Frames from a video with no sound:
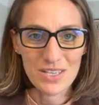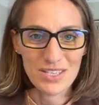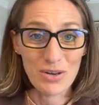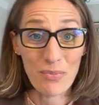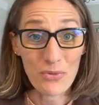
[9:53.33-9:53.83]

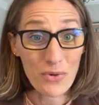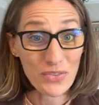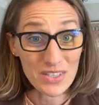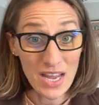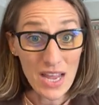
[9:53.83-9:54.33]
system throughout
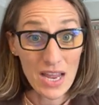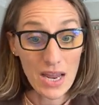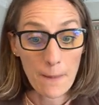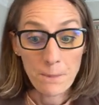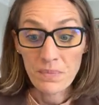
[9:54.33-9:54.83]
the
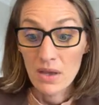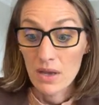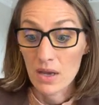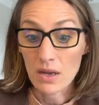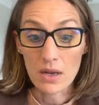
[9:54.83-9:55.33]
day.
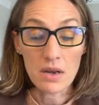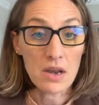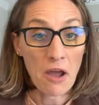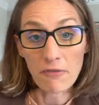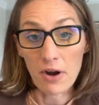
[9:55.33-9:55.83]
And I
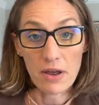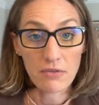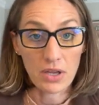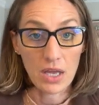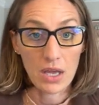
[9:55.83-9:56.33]
never
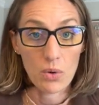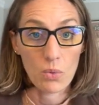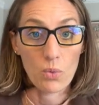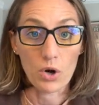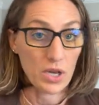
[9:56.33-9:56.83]
advocate
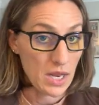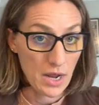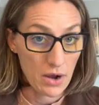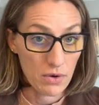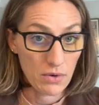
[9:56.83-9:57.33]
working
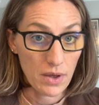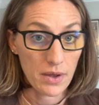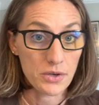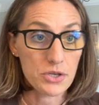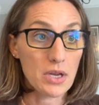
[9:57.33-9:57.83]
out.
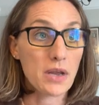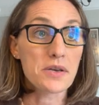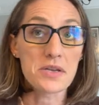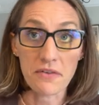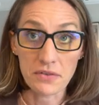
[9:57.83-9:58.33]
I, I
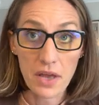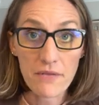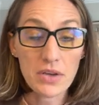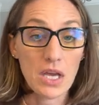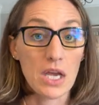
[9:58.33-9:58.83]
definitely
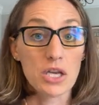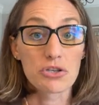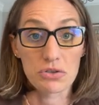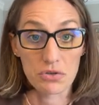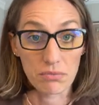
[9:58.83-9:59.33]
advocate
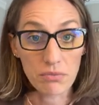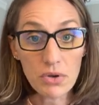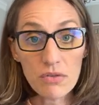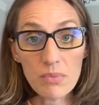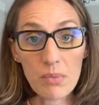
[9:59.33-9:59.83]
gentle
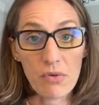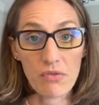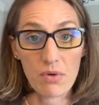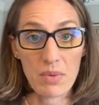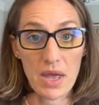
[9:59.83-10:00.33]
movement
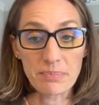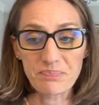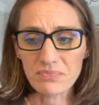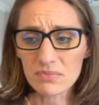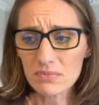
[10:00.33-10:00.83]
before bed,
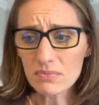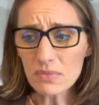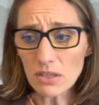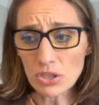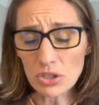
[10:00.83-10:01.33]

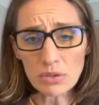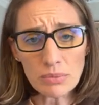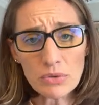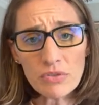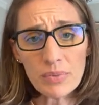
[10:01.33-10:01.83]
gentle
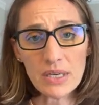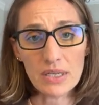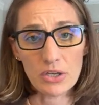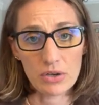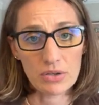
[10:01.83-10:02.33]
movement
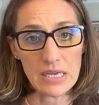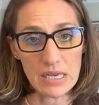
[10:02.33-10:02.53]
in the early